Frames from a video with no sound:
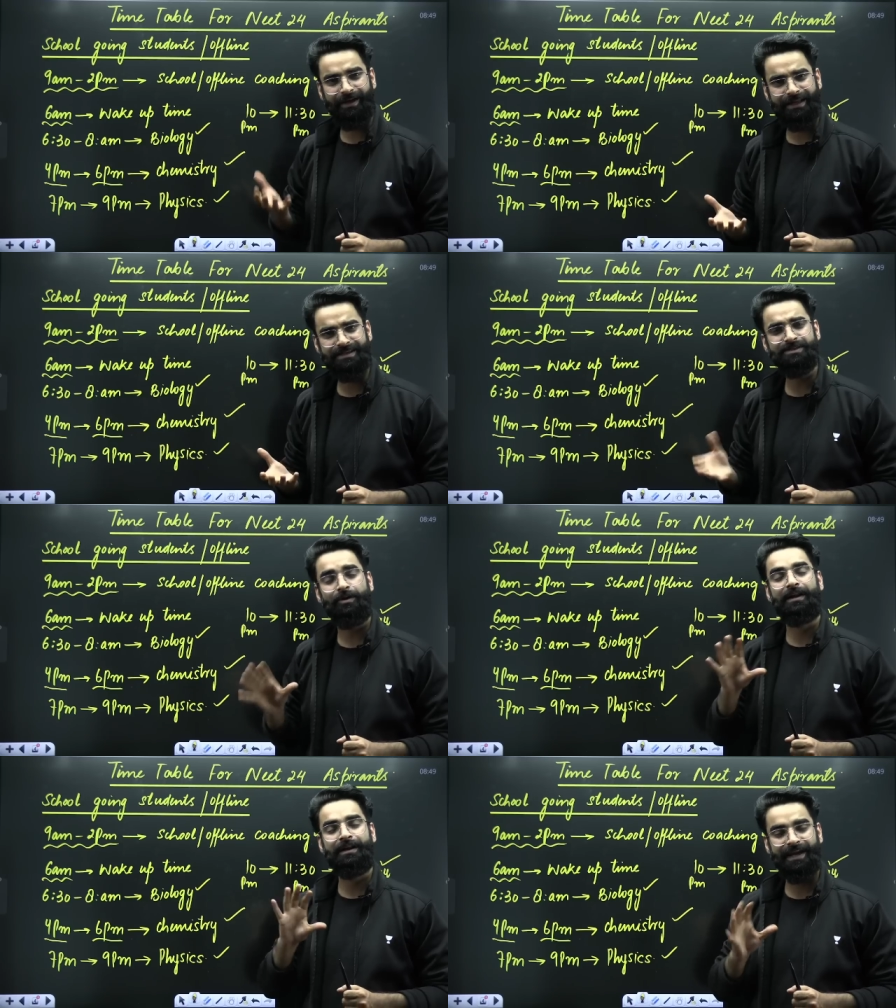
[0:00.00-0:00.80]
a test
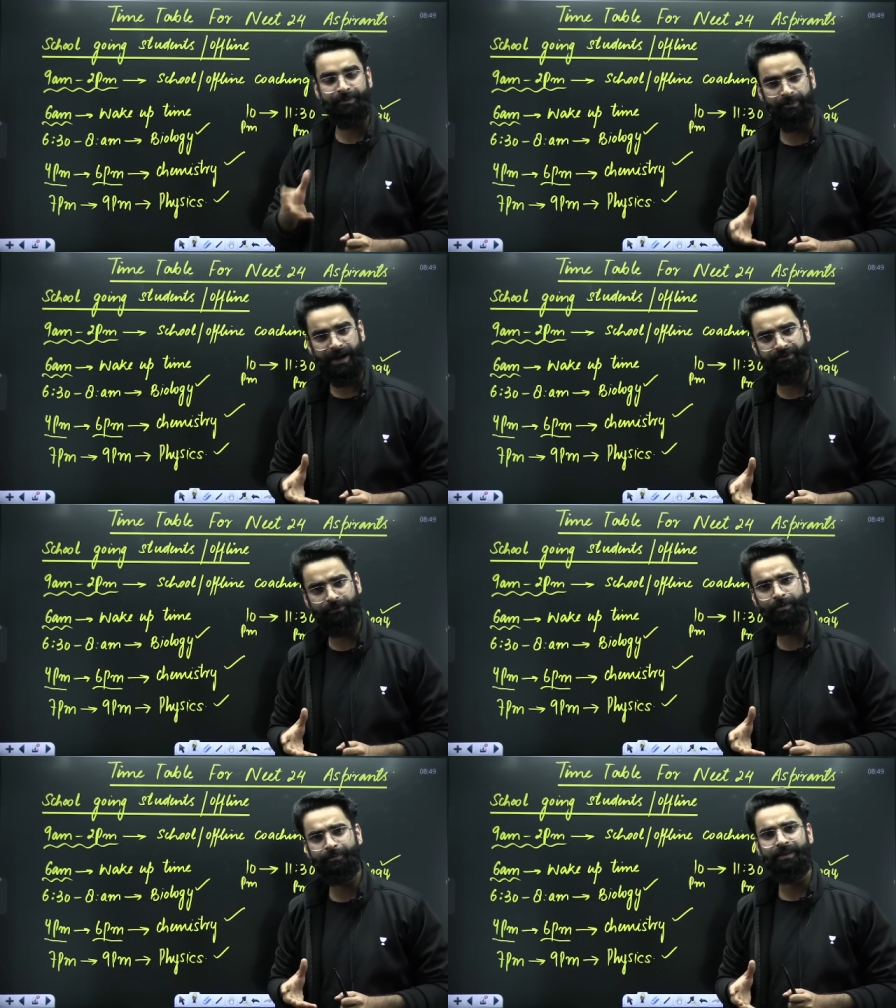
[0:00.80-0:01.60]
on Unacademy
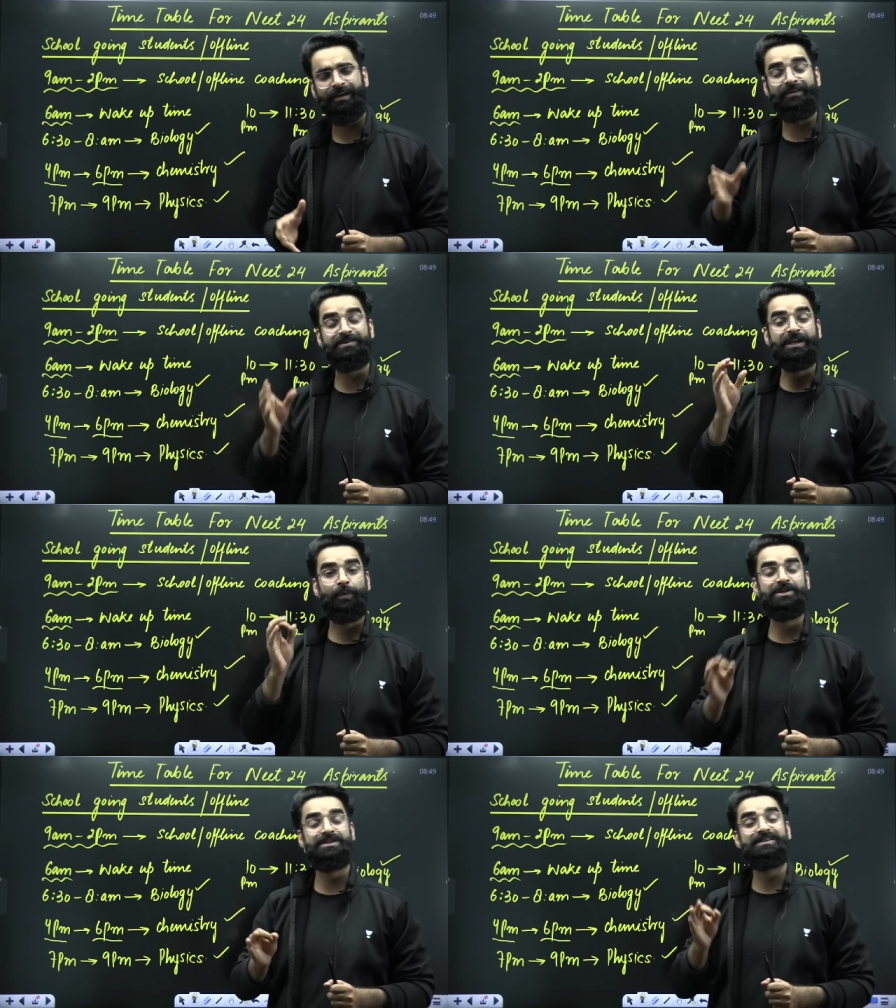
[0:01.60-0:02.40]
platform in which the
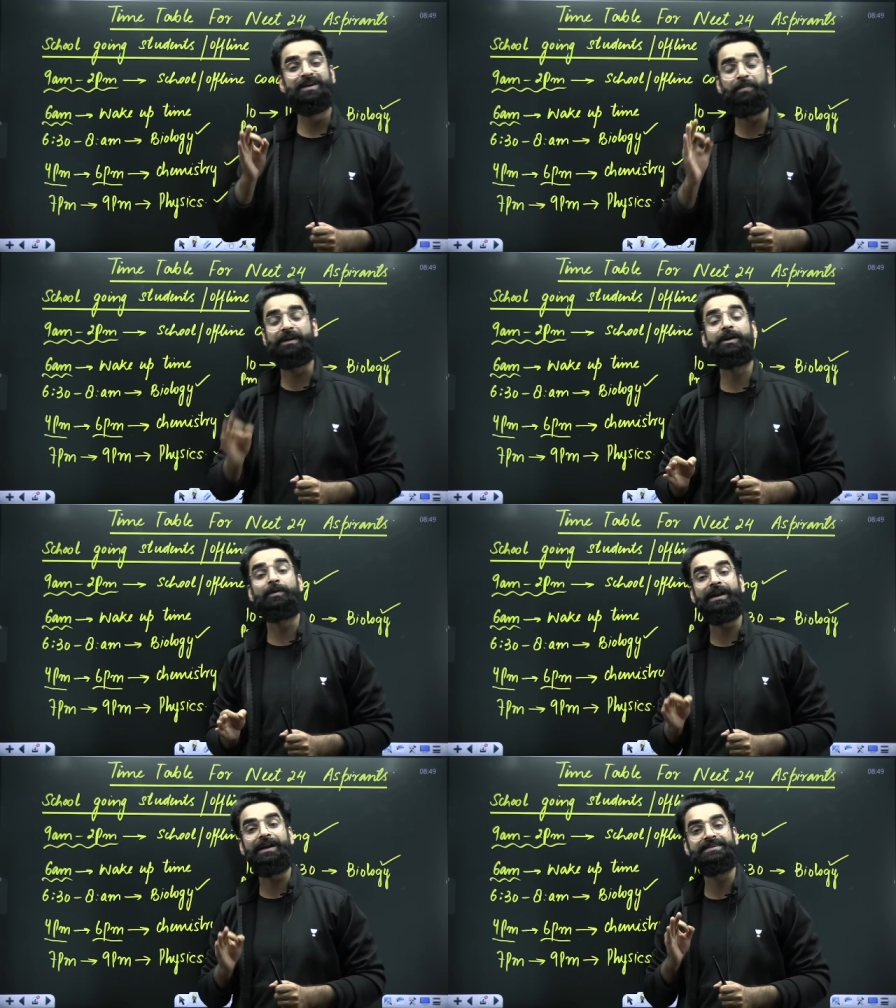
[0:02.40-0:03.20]
questions are
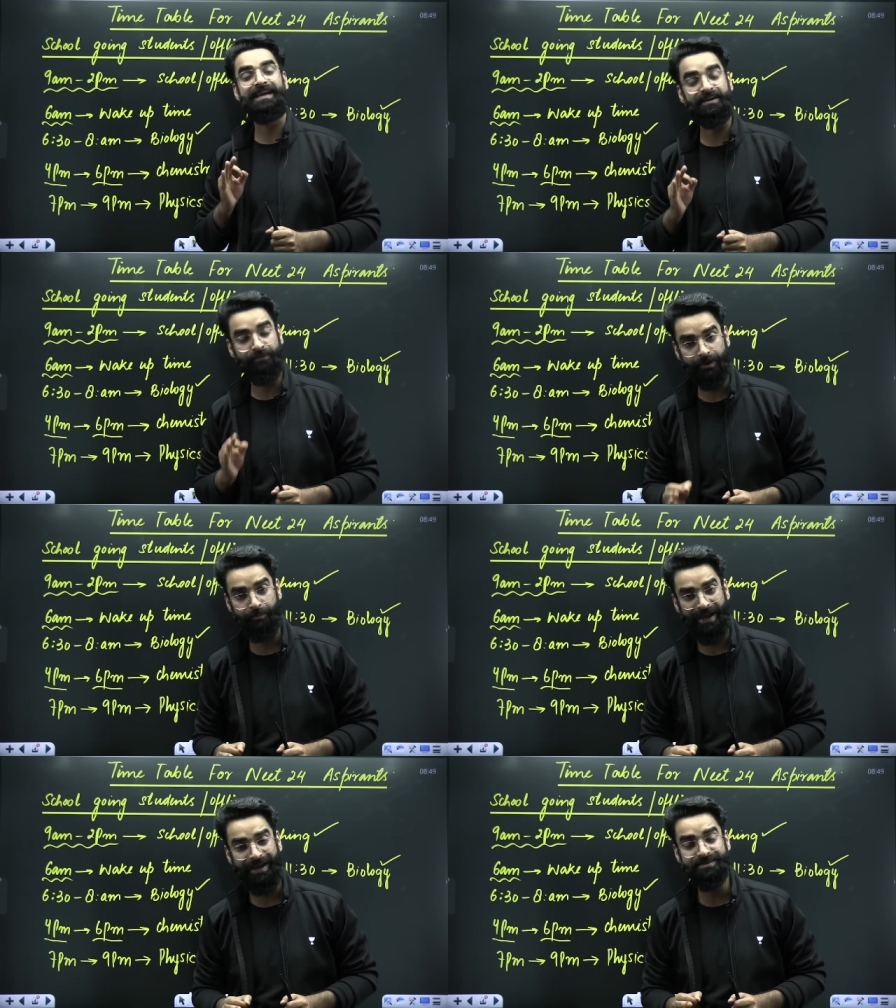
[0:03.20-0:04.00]
particularly designed for
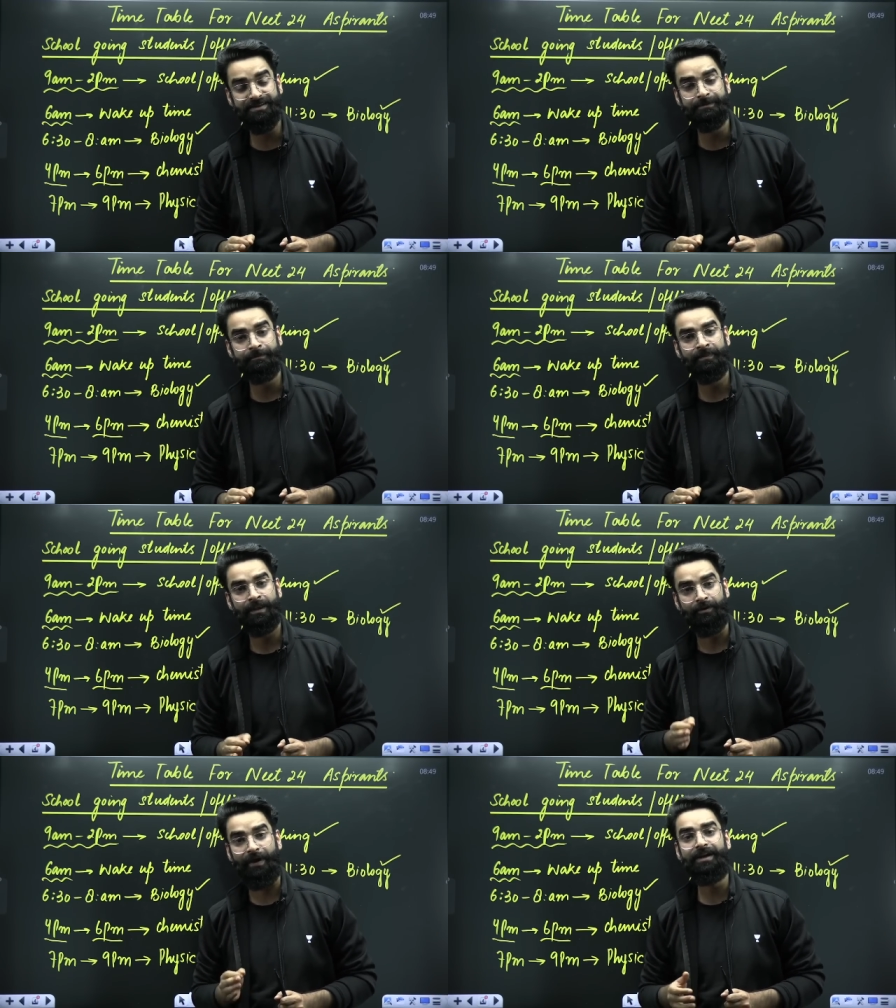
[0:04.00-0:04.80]
by us,
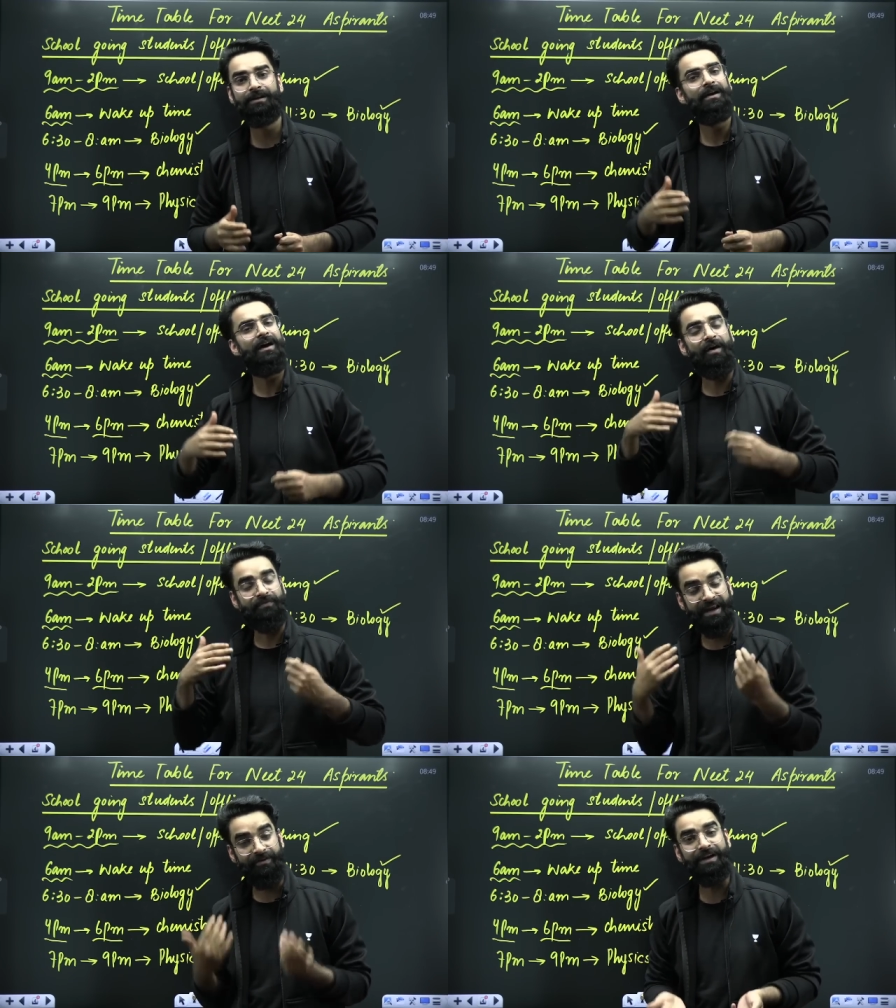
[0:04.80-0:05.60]
right?
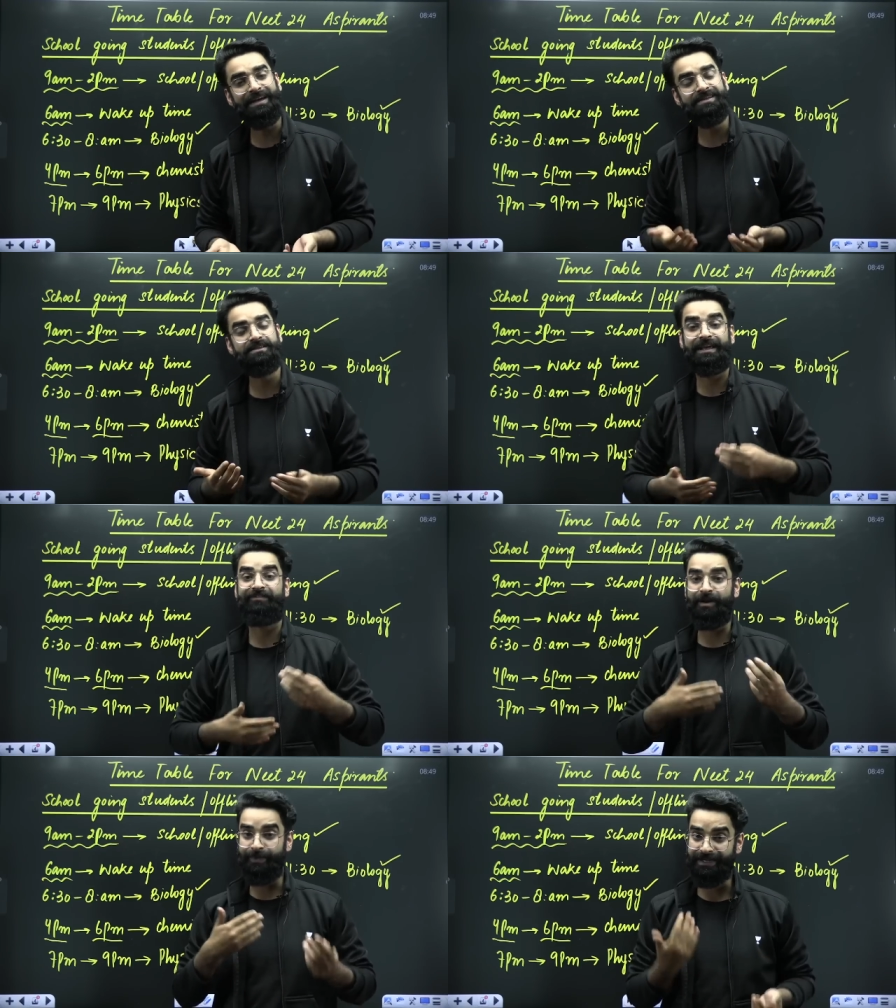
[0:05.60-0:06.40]
After every test, there
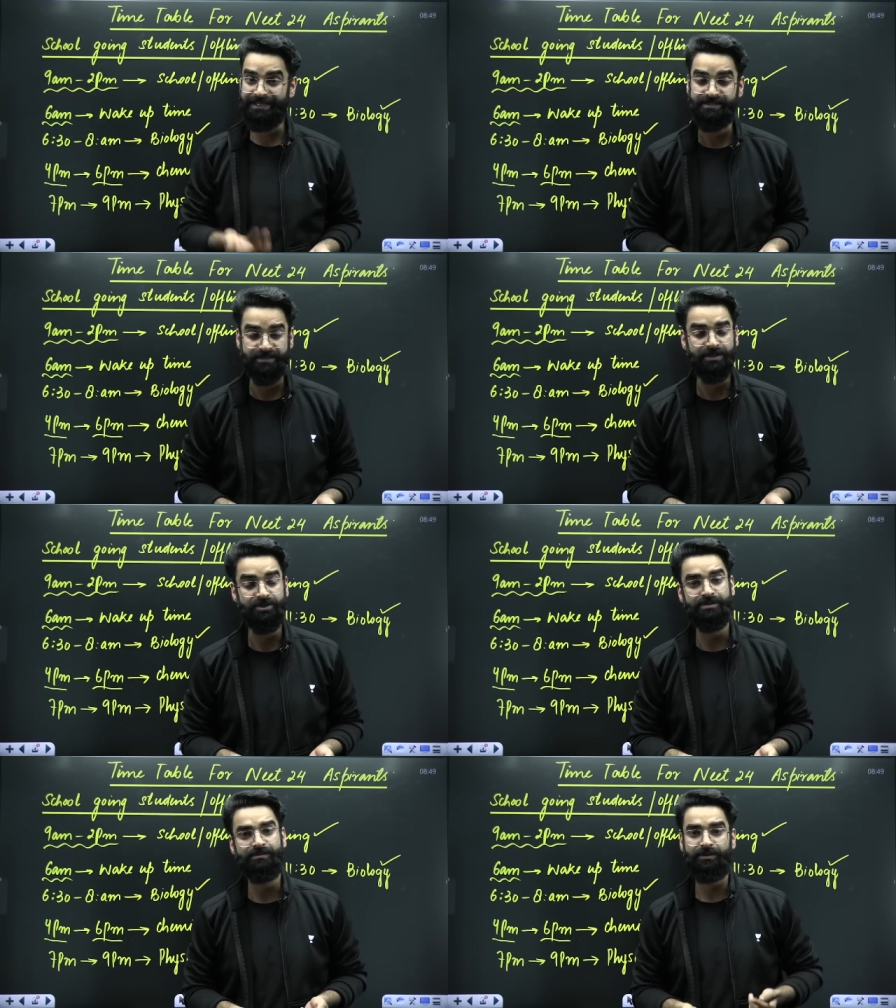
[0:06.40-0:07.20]
will be a test
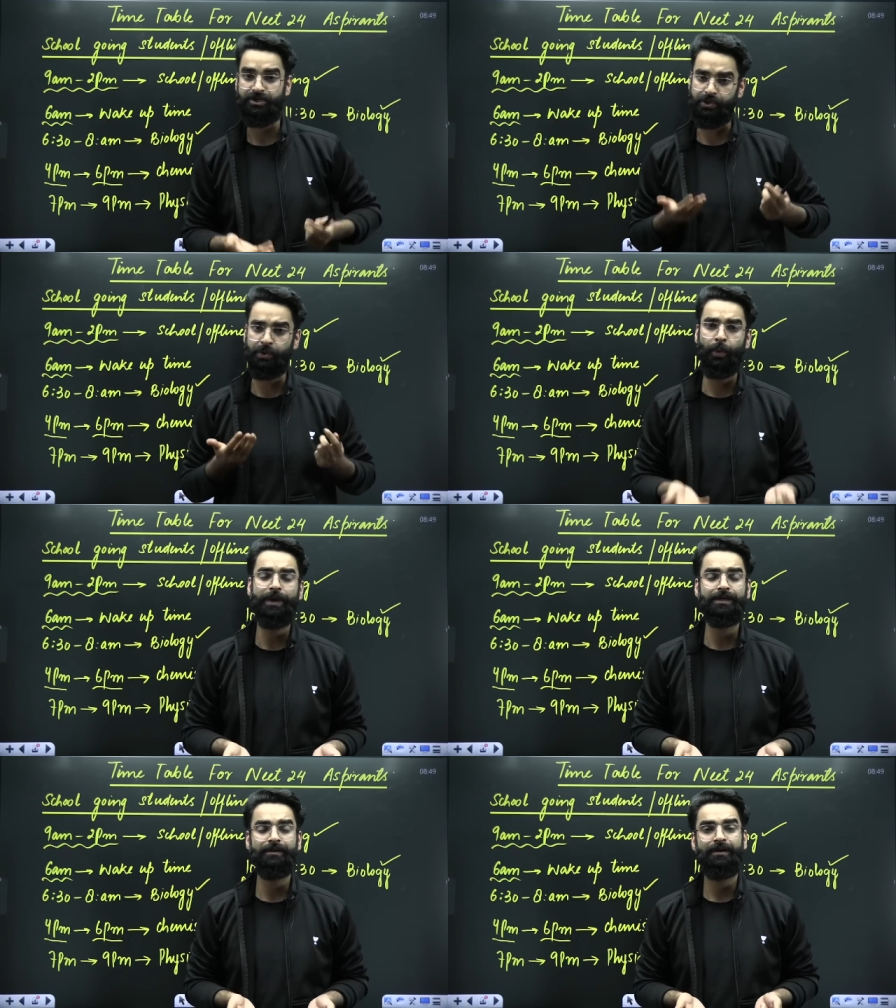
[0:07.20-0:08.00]
discussion. You know it.